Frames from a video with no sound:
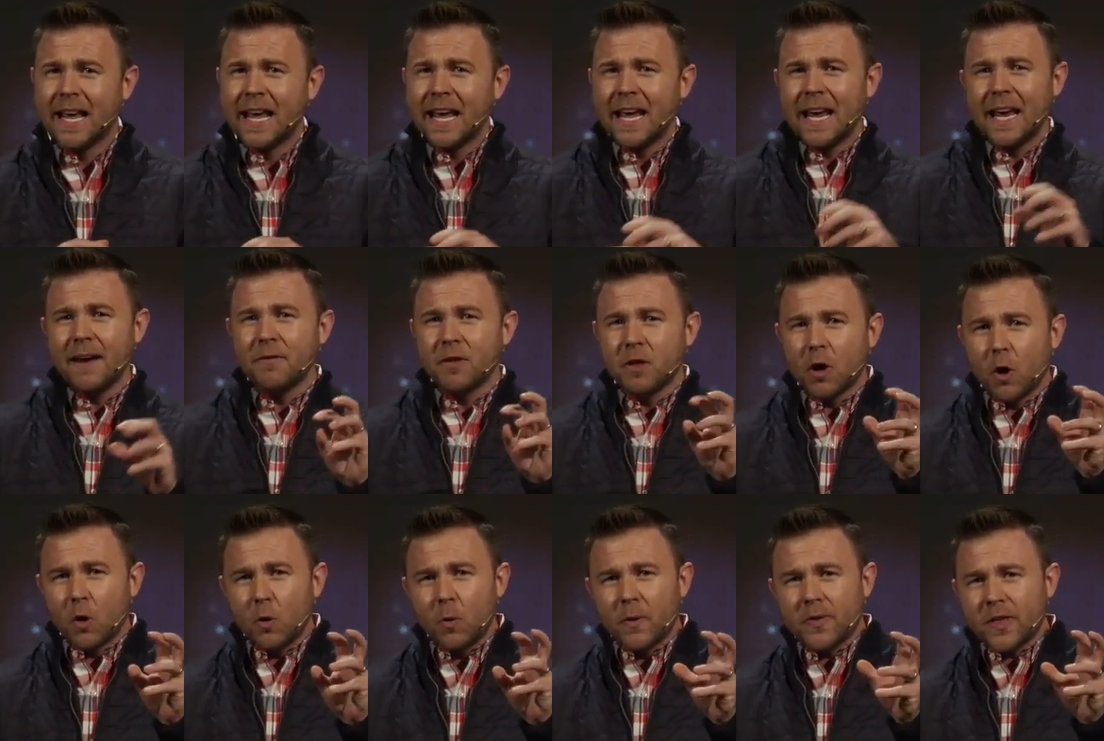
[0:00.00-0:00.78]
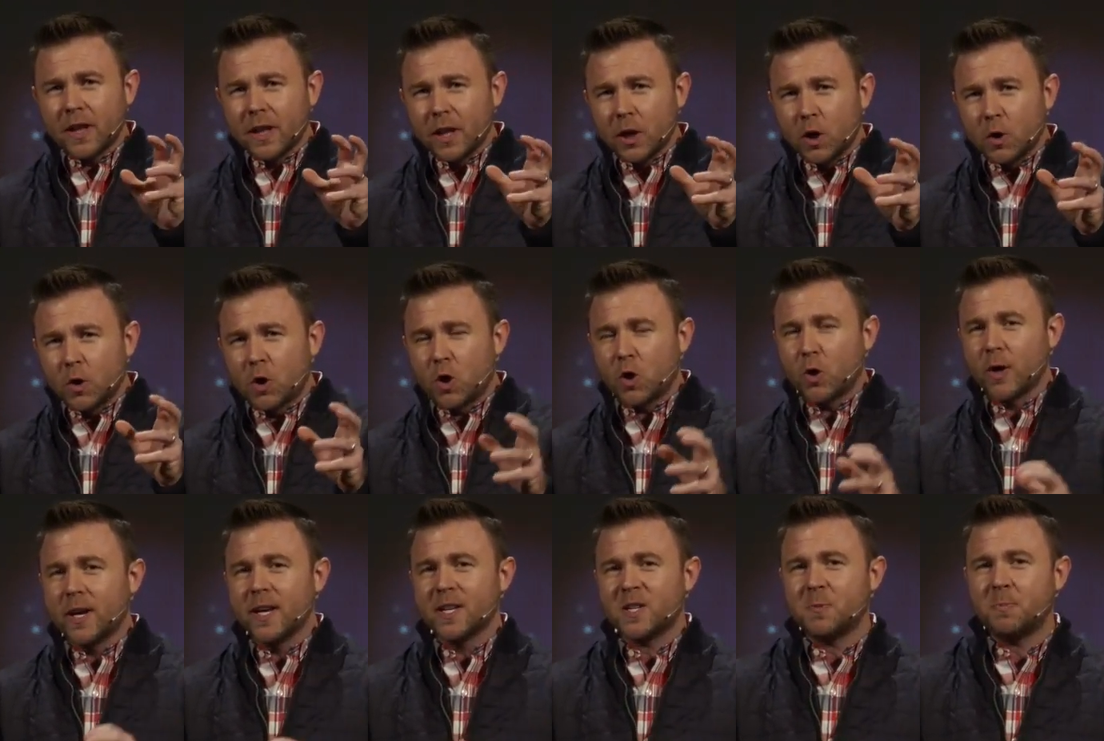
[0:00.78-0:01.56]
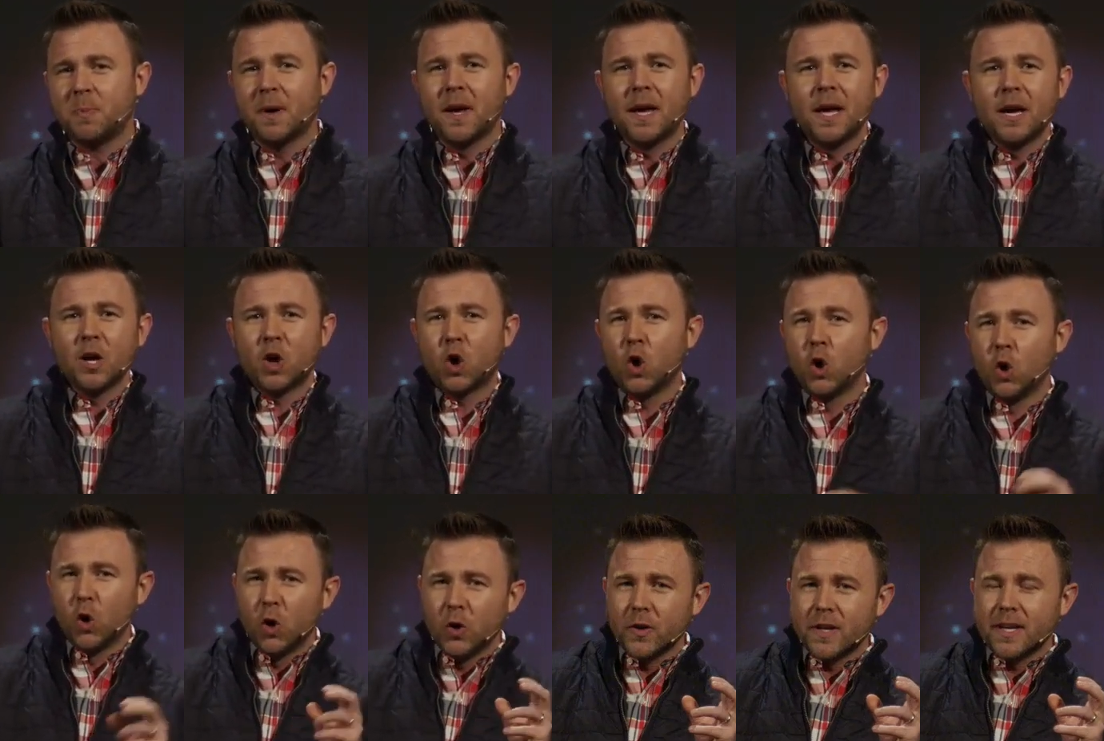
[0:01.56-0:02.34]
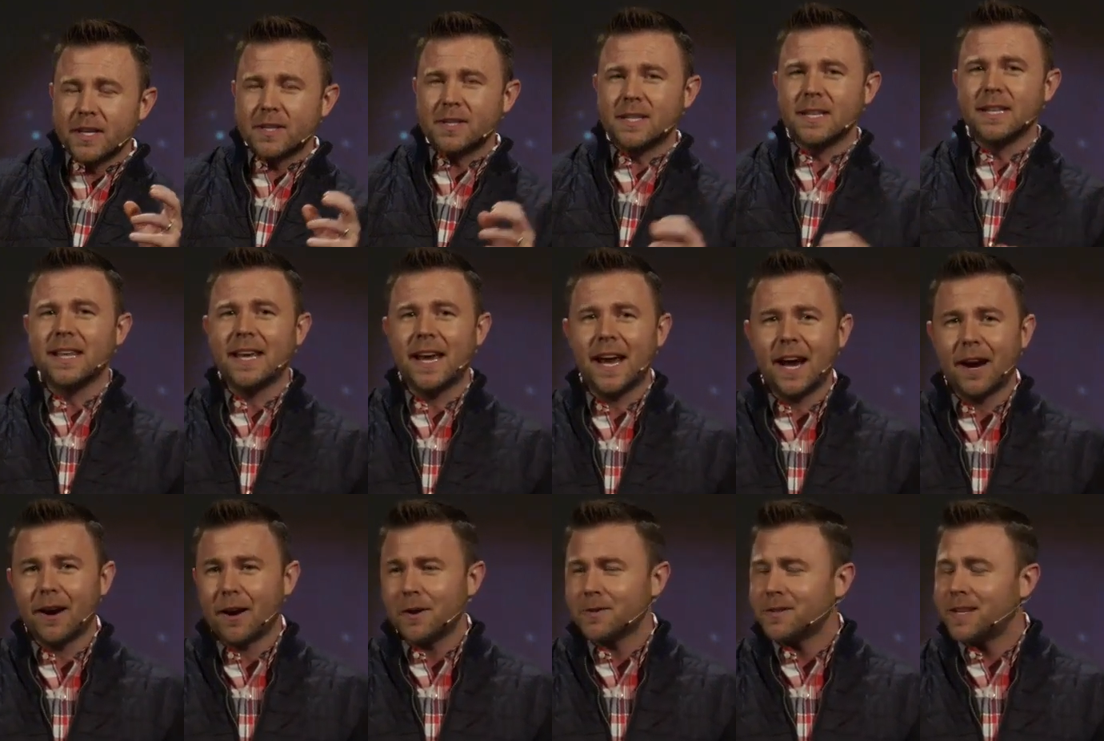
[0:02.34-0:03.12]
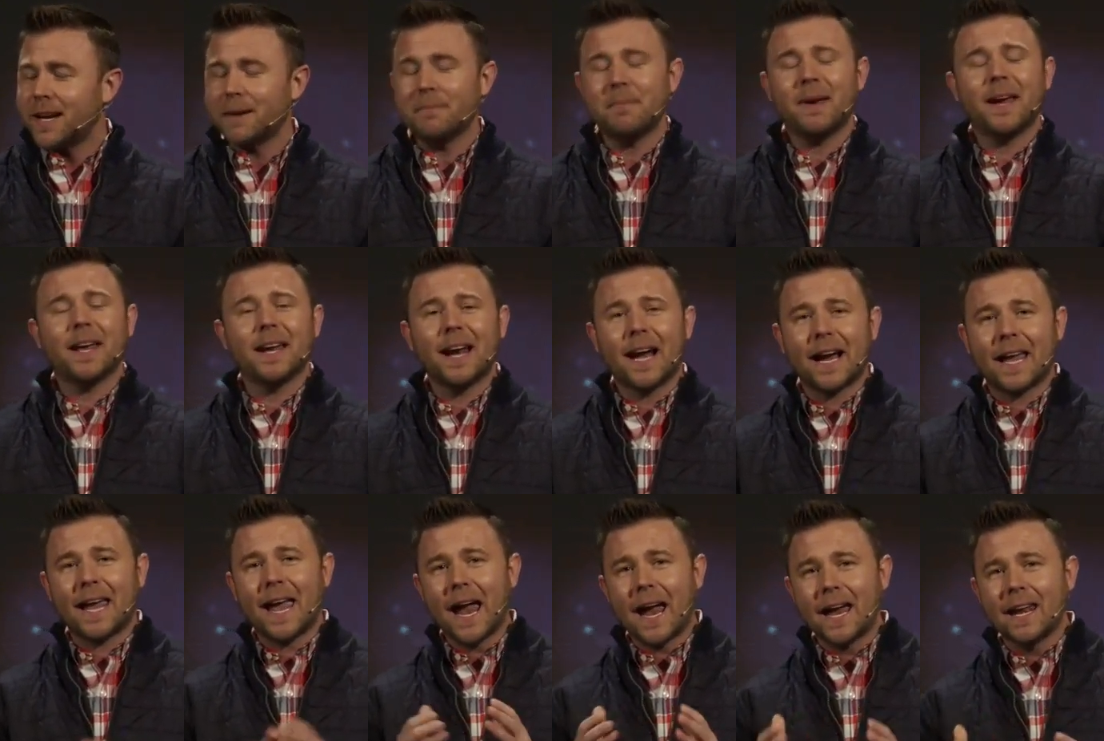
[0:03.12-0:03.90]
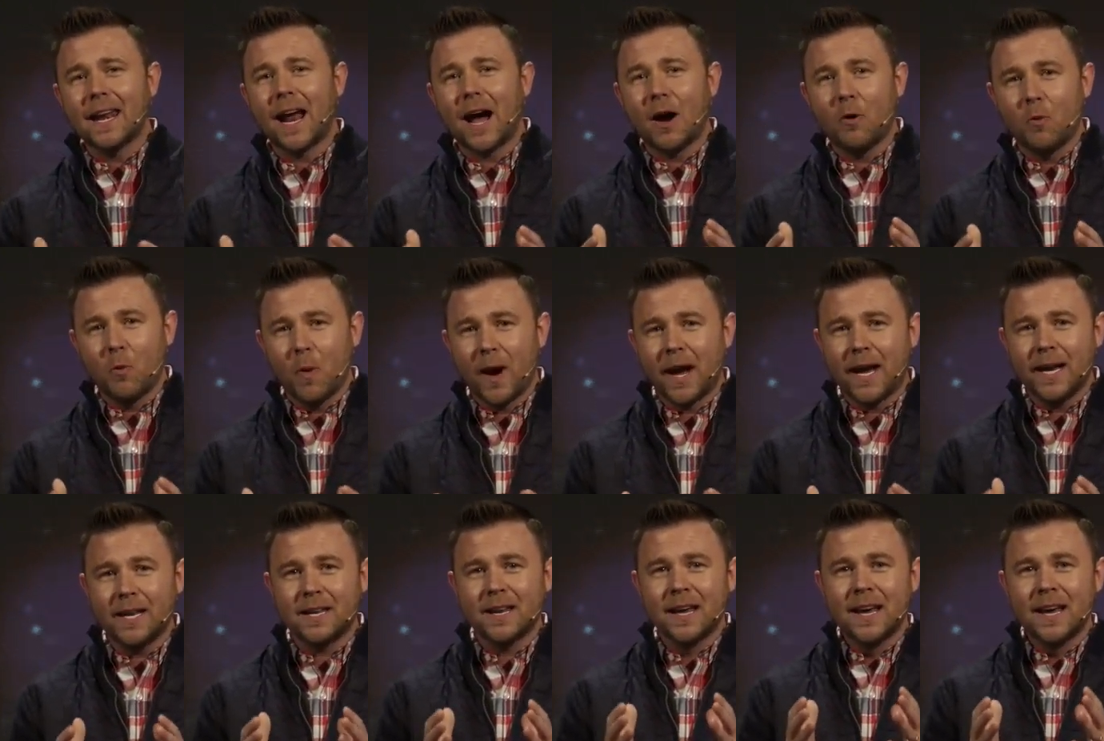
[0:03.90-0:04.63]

even though with a little crisp coolness in the air, I was like, man, I cannot wait